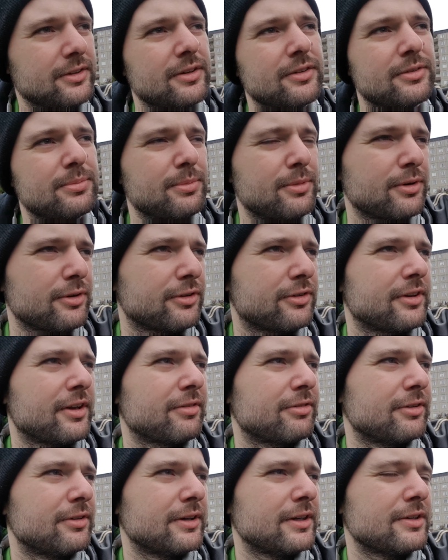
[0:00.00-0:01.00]
there's more
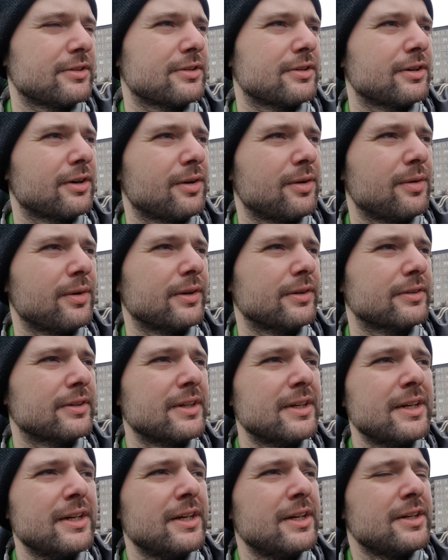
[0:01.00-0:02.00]
stuff you need to know and
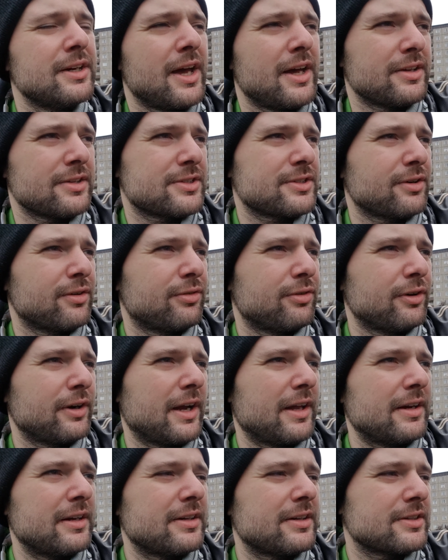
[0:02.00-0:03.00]
and so forth.
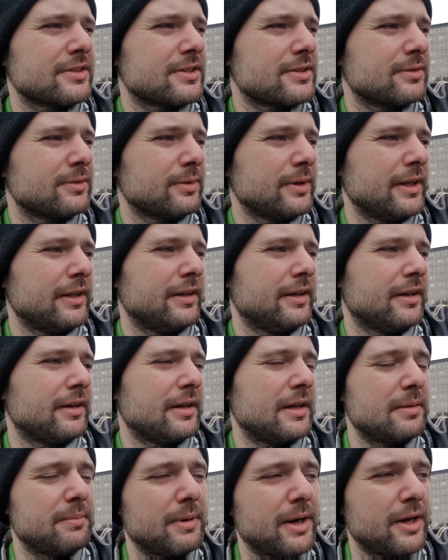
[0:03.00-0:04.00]
And it doesn't
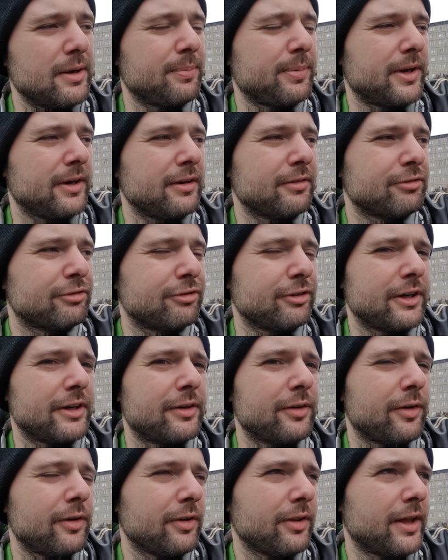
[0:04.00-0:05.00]
really, in my opinion, fit
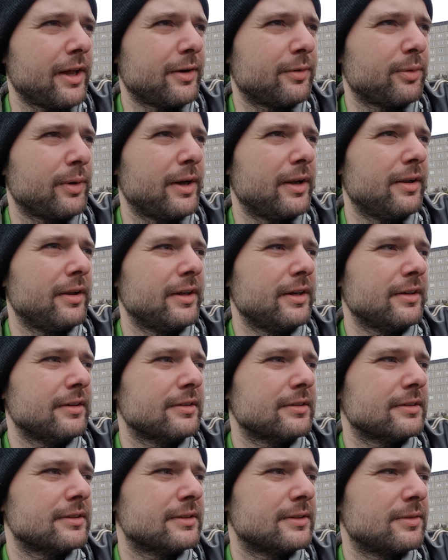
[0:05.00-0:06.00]
all that well
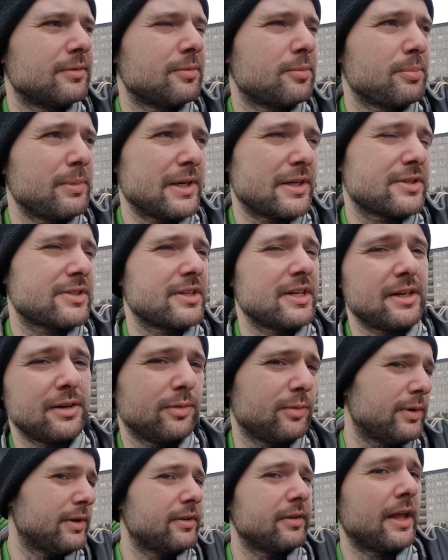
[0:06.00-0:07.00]
in mixed
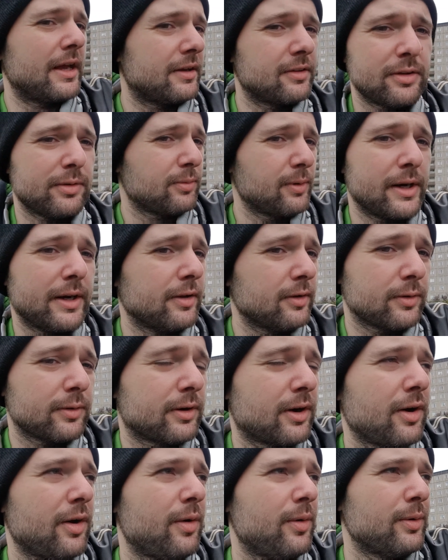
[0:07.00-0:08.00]
in with like the regular
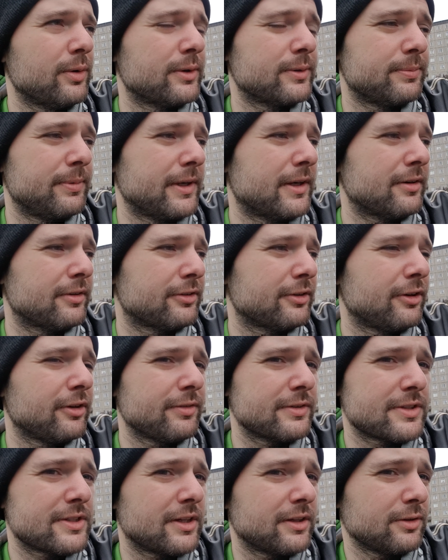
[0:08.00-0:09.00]
code because all of
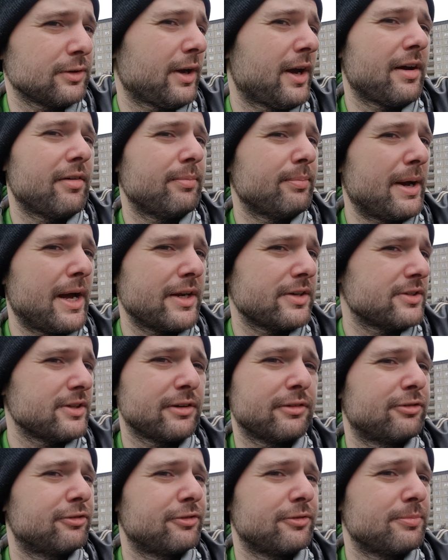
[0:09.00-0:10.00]
a sudden you have
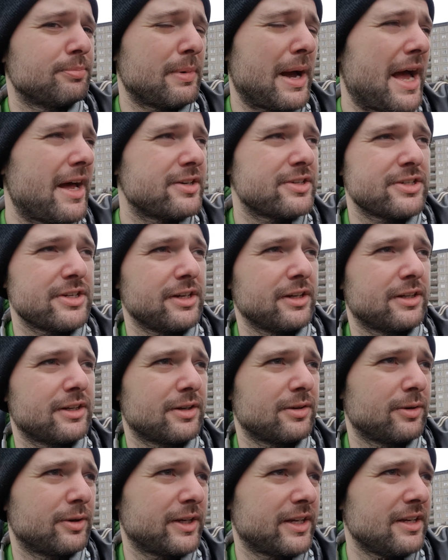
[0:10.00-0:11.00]
magic magic
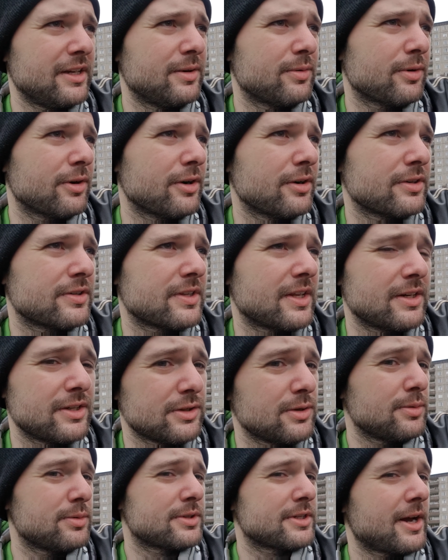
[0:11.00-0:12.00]
keywords that
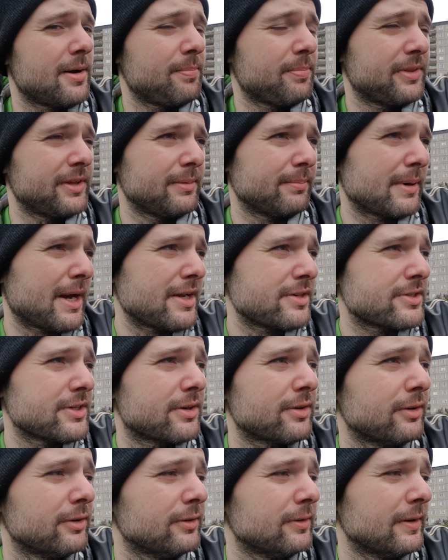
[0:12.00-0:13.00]
do something
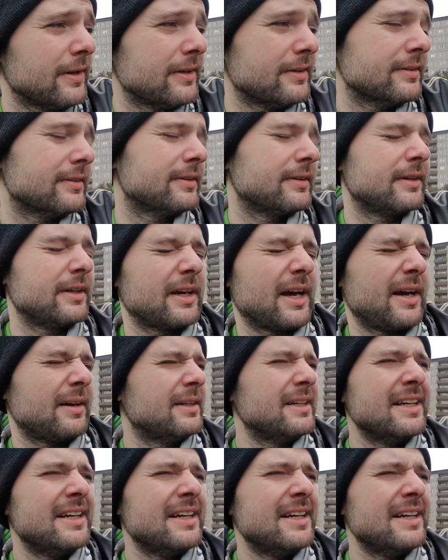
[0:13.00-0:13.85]
magical and yeah.